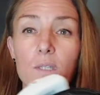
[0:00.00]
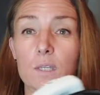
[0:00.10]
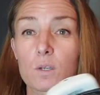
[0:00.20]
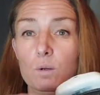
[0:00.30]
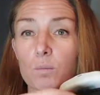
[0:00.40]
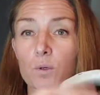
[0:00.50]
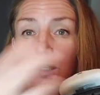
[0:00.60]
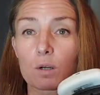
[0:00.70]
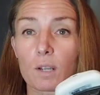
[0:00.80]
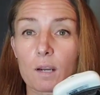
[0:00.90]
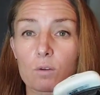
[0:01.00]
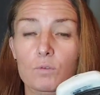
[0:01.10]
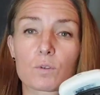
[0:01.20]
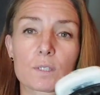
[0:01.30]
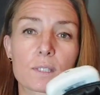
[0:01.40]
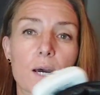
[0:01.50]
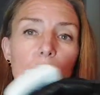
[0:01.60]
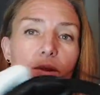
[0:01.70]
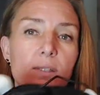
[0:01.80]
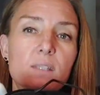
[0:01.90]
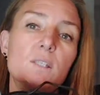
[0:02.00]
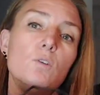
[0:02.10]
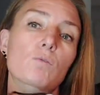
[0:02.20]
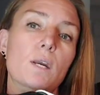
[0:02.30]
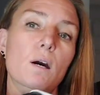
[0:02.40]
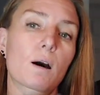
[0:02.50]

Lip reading: that you can pull your hair through the top, this is a great